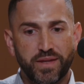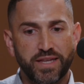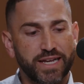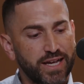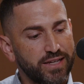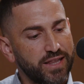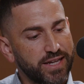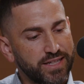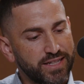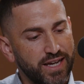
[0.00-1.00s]

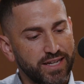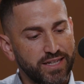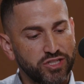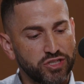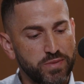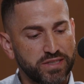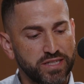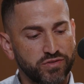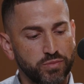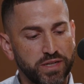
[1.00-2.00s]
it just makes
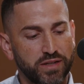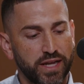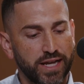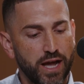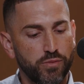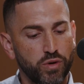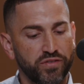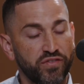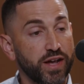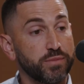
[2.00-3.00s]
sense for me to, like, I want
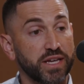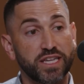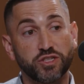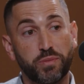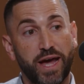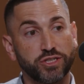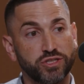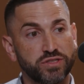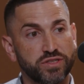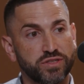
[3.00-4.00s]
to find my kids' passions,